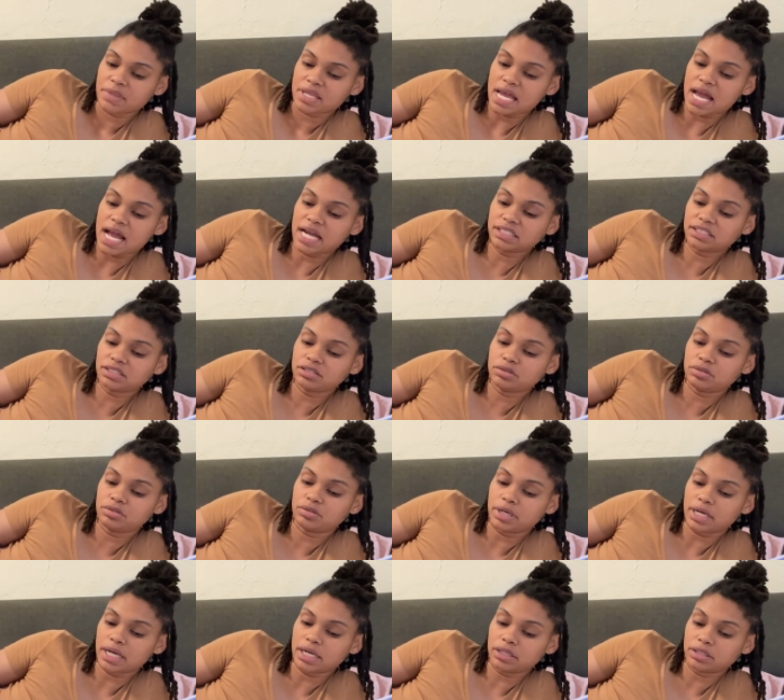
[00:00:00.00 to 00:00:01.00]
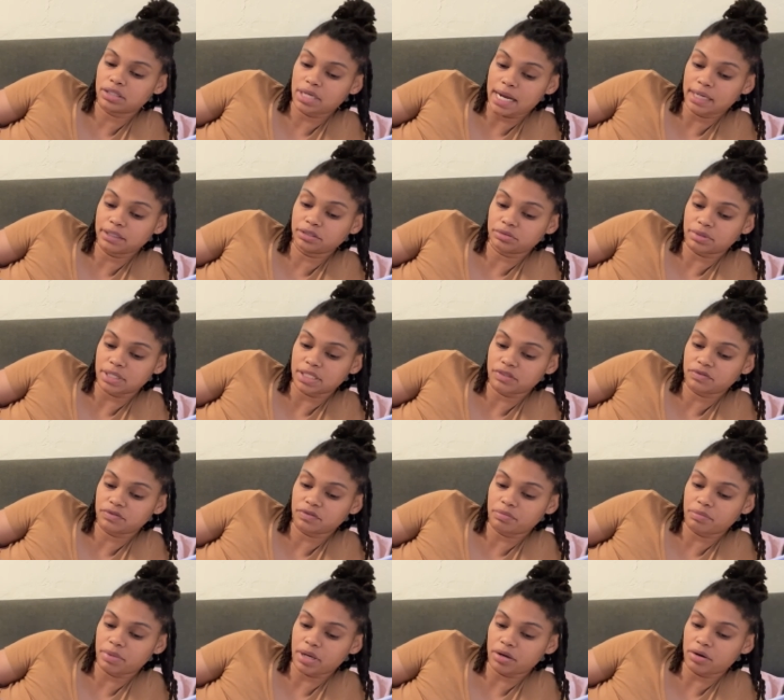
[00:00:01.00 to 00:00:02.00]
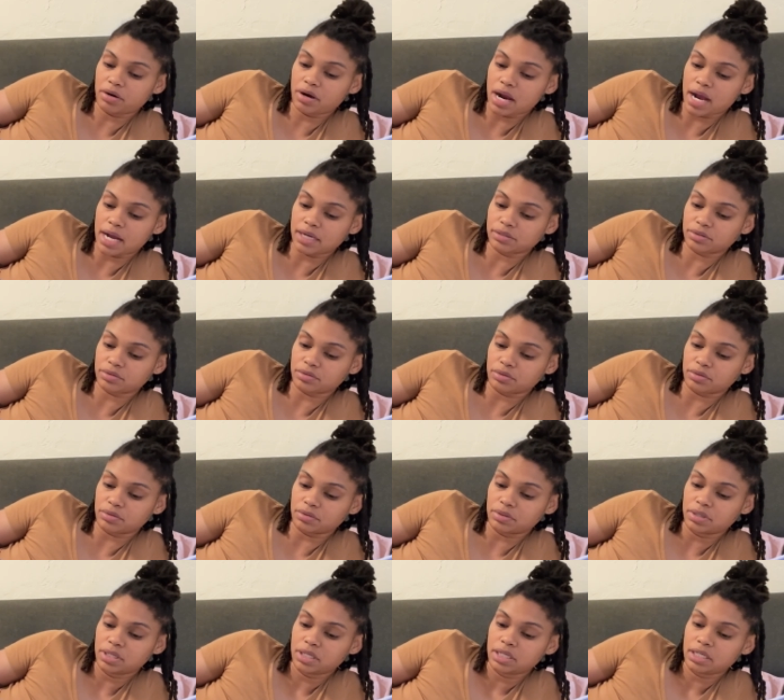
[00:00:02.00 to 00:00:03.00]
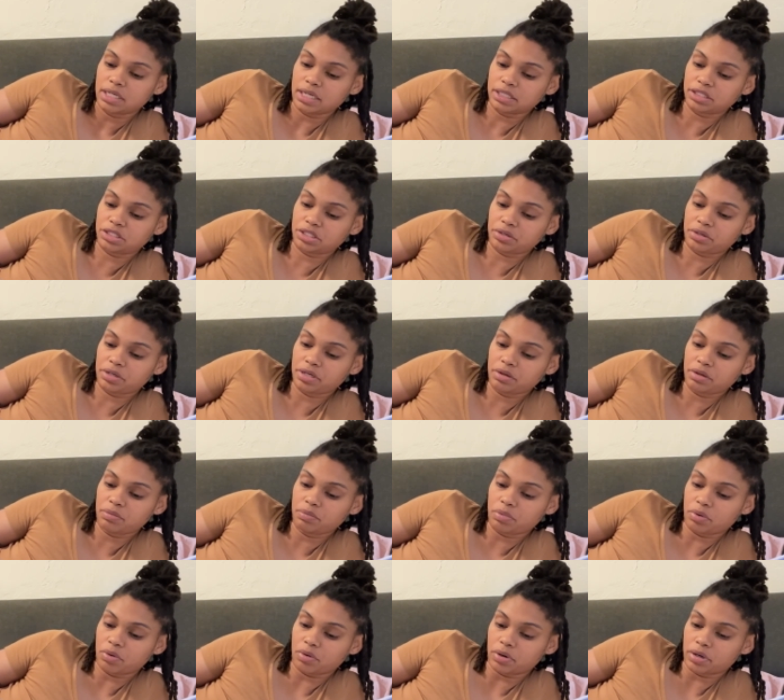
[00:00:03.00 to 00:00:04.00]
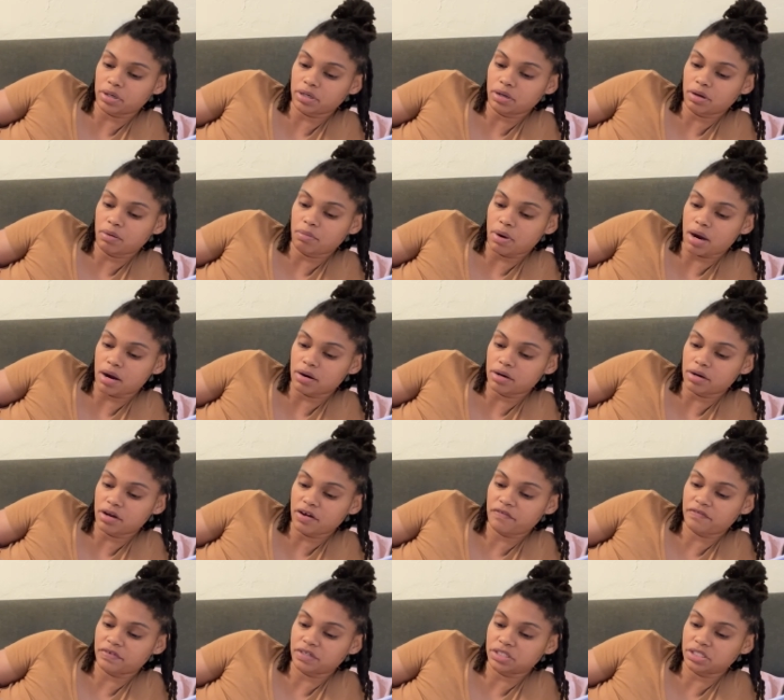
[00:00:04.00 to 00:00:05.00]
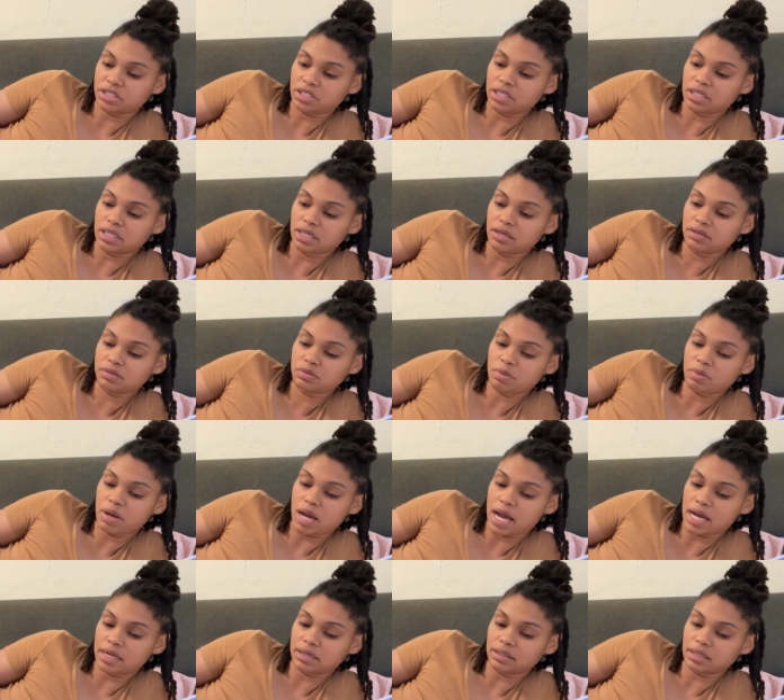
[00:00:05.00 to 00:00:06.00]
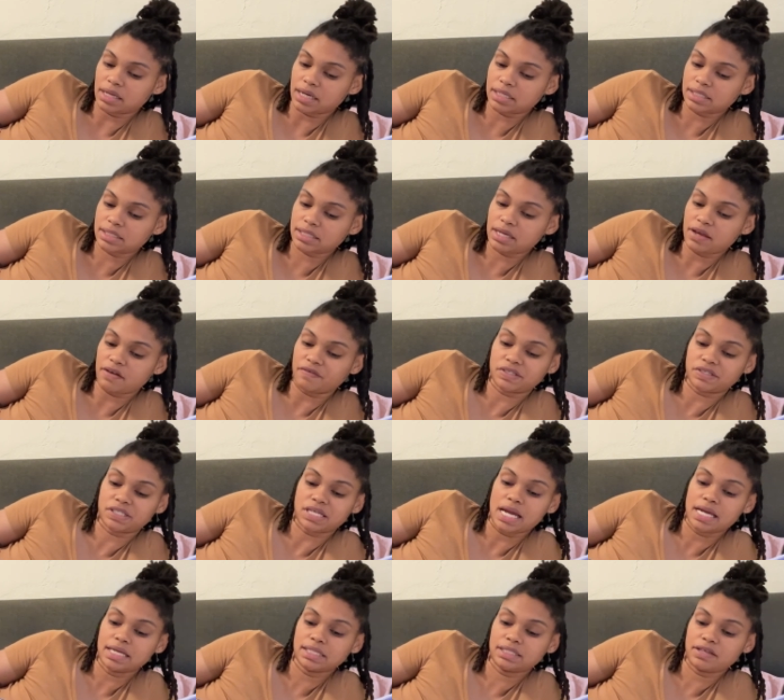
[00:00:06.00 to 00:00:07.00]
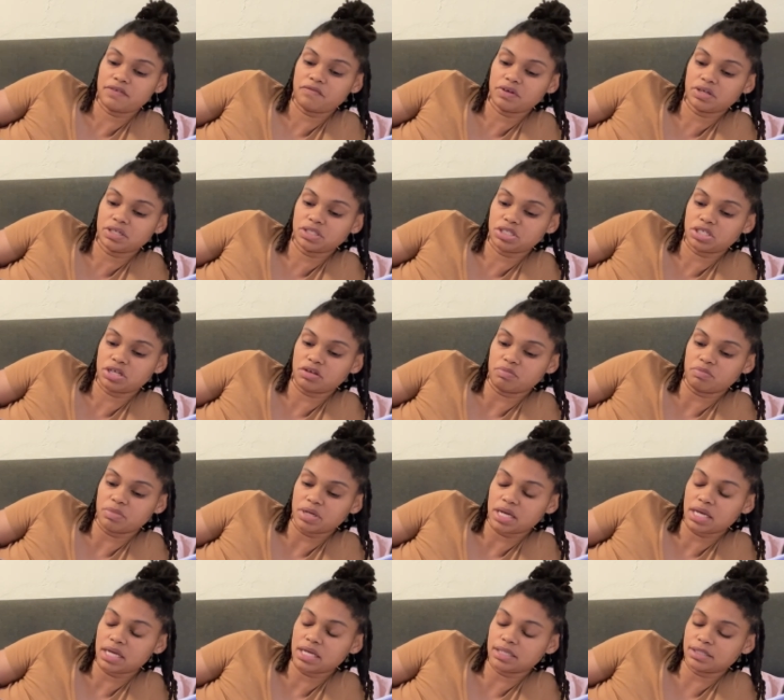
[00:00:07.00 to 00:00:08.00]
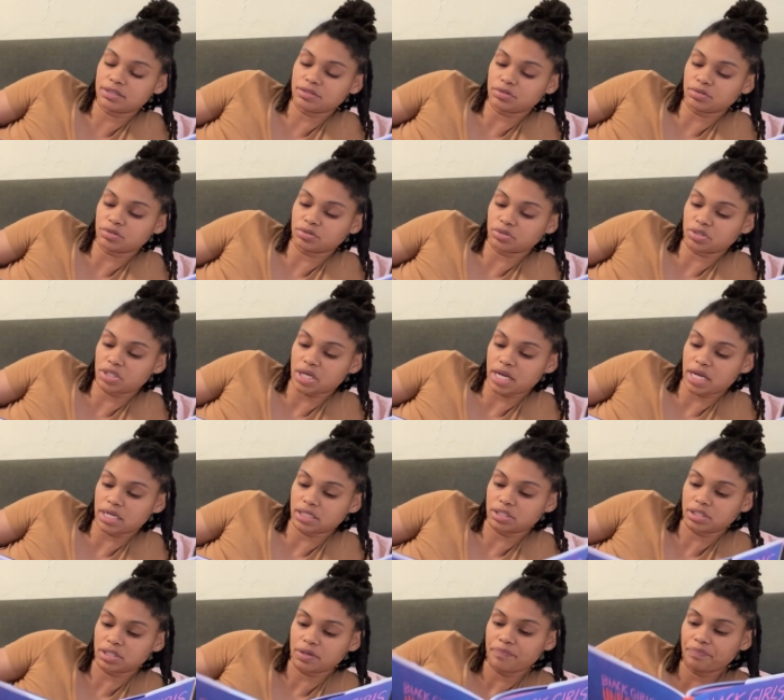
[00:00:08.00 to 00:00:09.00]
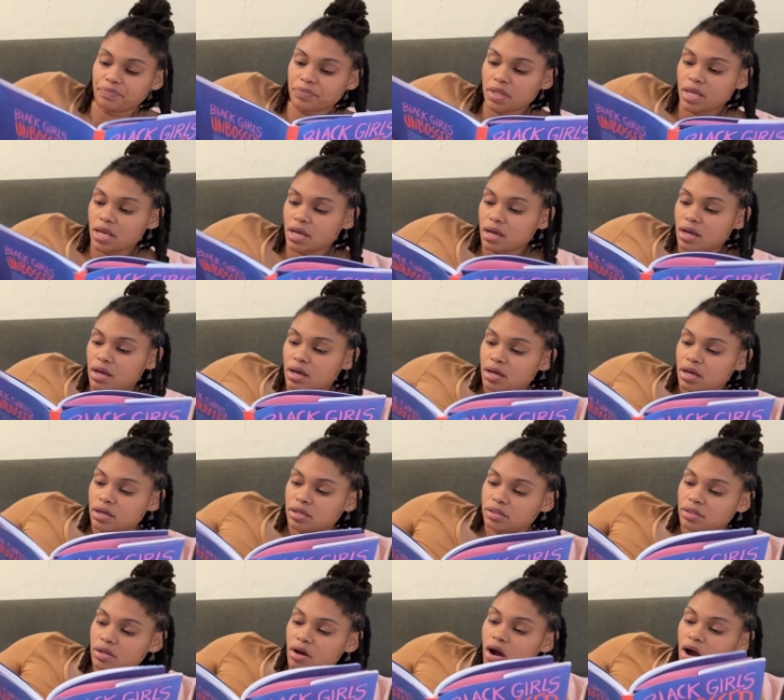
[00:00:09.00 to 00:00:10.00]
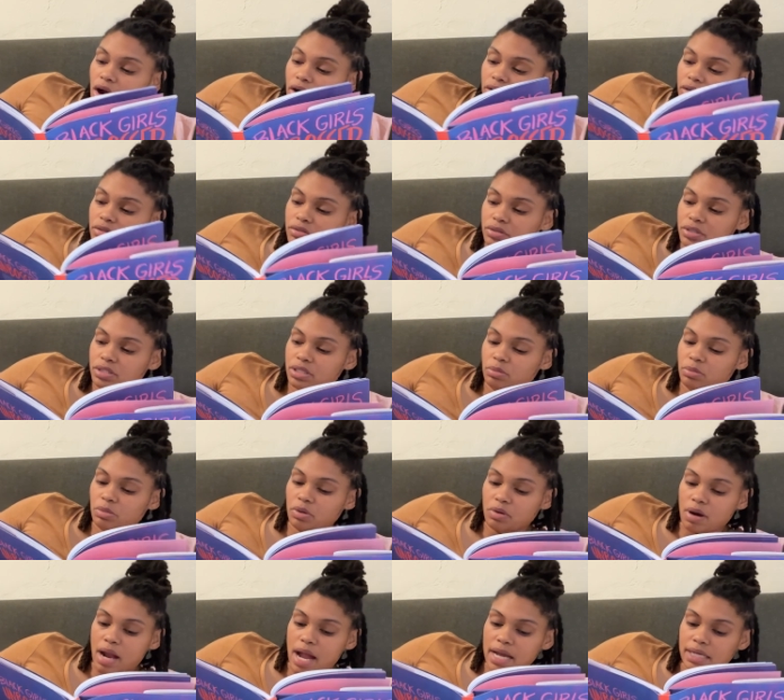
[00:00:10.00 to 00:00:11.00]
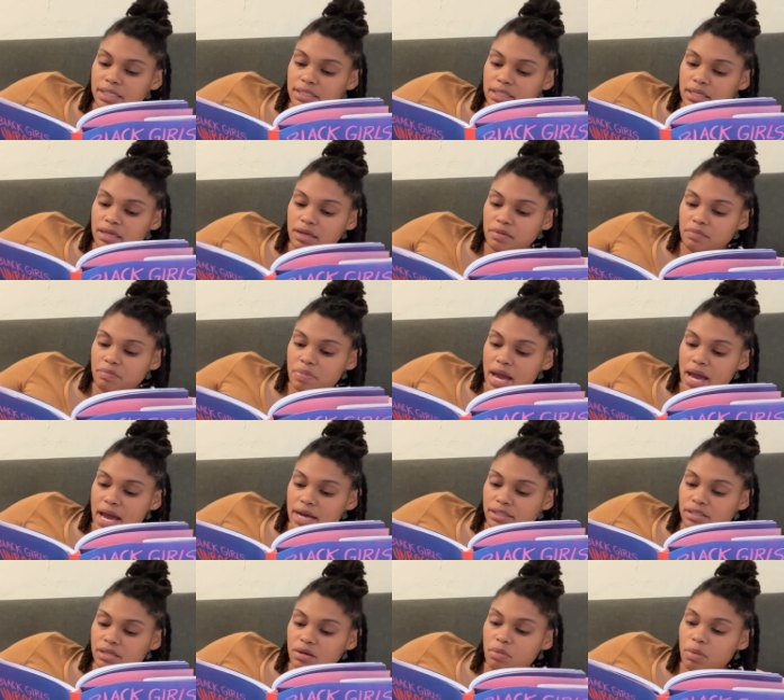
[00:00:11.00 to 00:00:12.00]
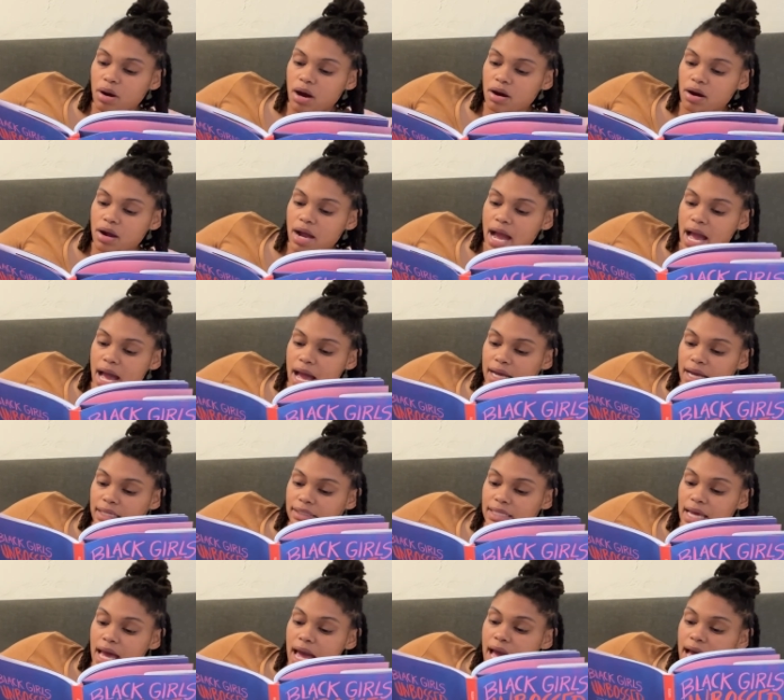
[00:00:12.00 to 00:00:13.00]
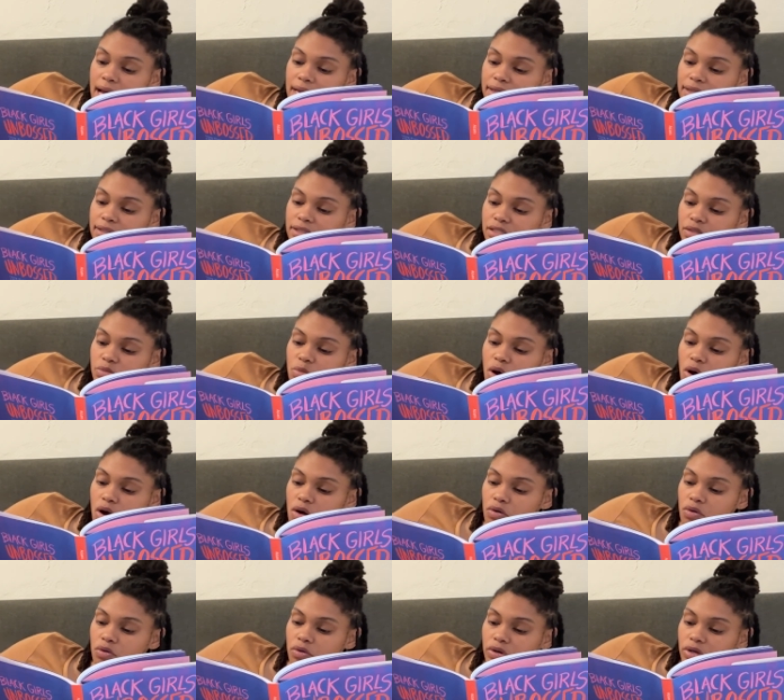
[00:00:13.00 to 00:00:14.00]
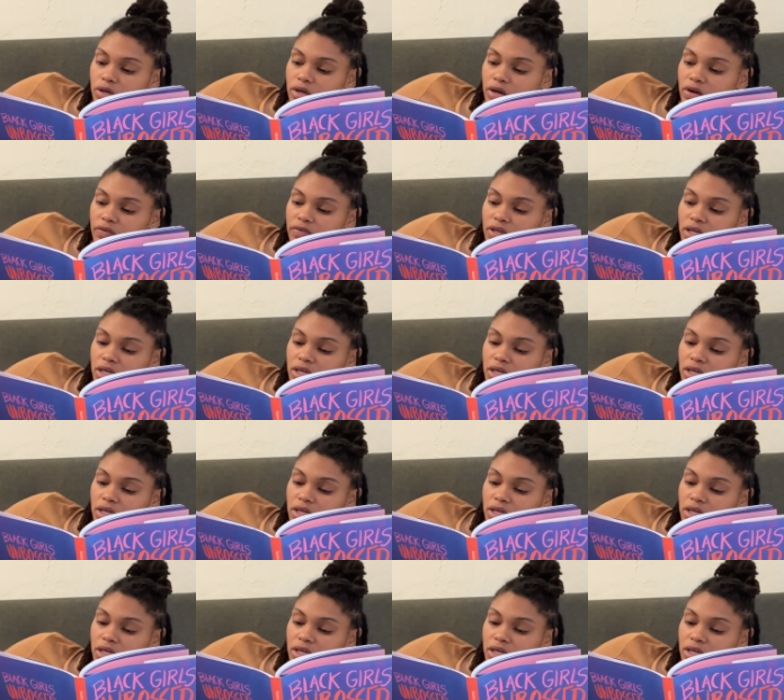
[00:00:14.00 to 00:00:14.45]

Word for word: as she gra graduates from Bangor High School, Nigerian born Amara Ifeji leaves behind a legacy of scientific achievement and social change. The article summarized the impact Amara has had in the small corner of the